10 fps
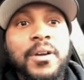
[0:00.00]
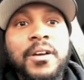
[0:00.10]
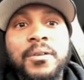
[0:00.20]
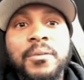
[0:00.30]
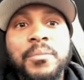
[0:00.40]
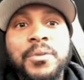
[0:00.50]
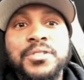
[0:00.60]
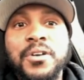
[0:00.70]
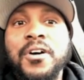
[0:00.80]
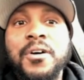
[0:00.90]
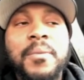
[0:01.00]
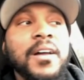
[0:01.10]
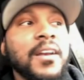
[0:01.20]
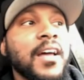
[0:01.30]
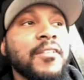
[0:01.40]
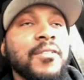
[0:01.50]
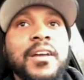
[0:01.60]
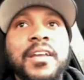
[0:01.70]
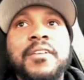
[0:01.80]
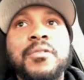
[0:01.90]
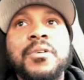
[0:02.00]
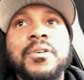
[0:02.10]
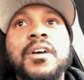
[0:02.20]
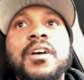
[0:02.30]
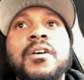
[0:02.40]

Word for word: I've really been around music all my life.